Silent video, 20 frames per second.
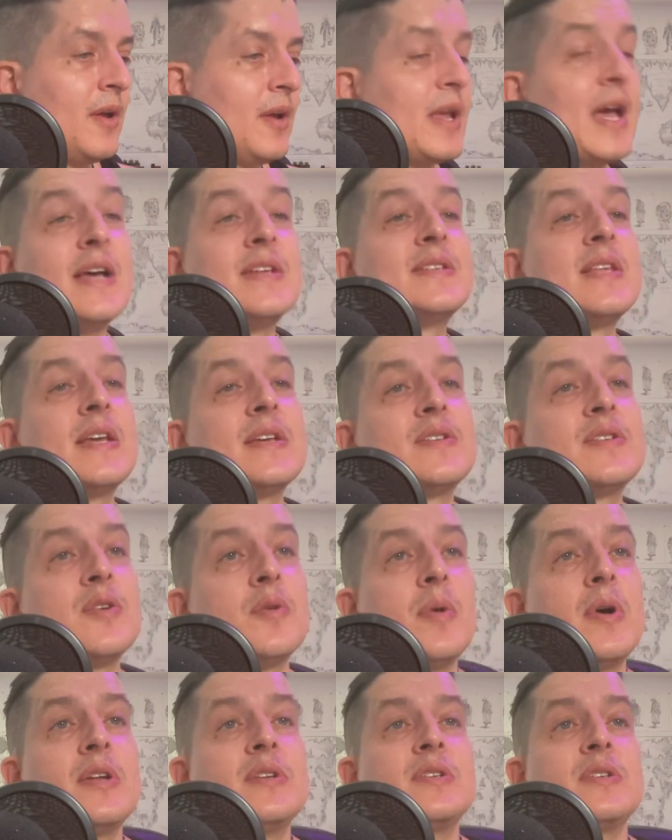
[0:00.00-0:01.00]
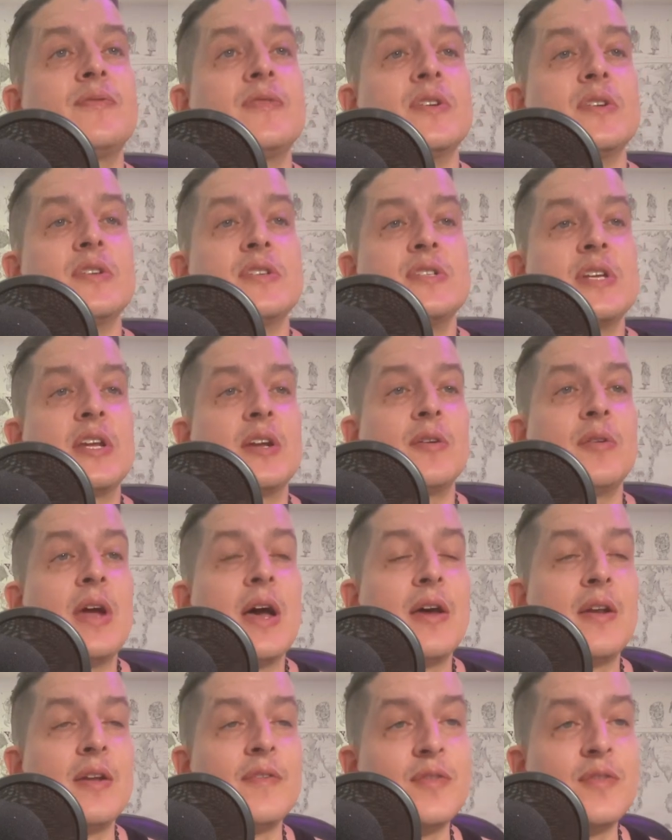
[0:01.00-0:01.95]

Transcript: Guys, thanks so much for sticking around.